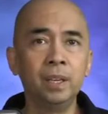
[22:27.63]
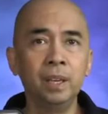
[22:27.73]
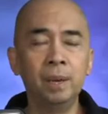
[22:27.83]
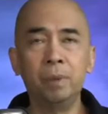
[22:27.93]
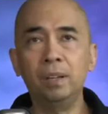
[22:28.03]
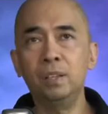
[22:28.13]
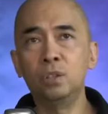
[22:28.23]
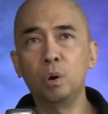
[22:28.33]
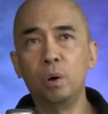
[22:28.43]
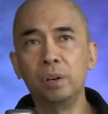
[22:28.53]
Martin
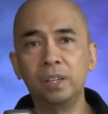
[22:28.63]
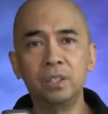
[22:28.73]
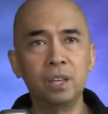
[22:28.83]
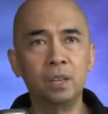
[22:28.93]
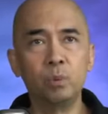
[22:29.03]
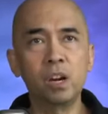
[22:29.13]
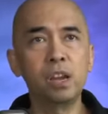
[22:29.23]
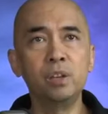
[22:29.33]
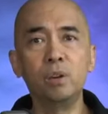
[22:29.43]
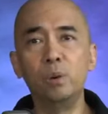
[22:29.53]
saw her and said, "Where
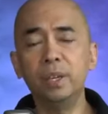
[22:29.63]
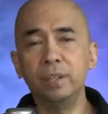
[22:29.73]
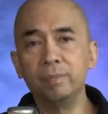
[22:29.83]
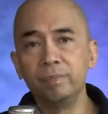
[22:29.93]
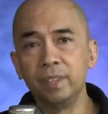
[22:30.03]
are you going?"